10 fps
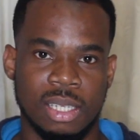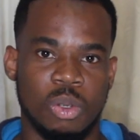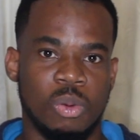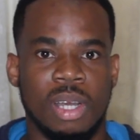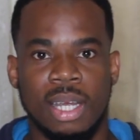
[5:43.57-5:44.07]

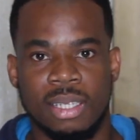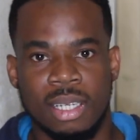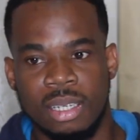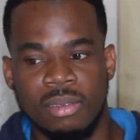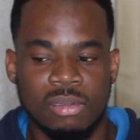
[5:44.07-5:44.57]
So I
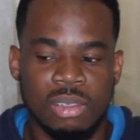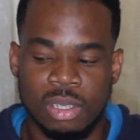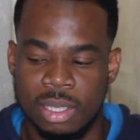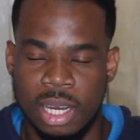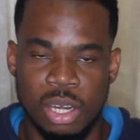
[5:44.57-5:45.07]

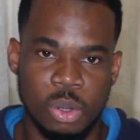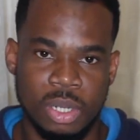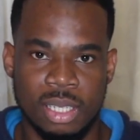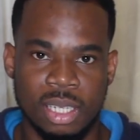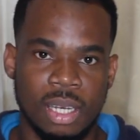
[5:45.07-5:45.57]
started
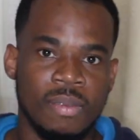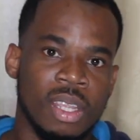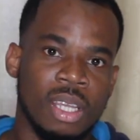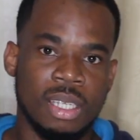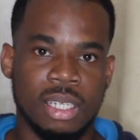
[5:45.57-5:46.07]
noticing
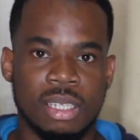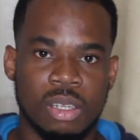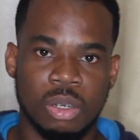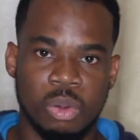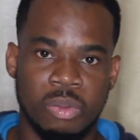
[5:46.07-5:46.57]
this is
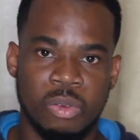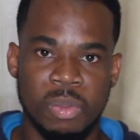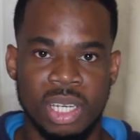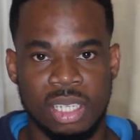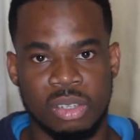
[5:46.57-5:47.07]
not good for
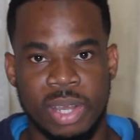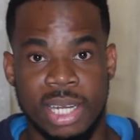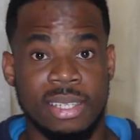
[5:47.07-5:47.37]
me, this is right.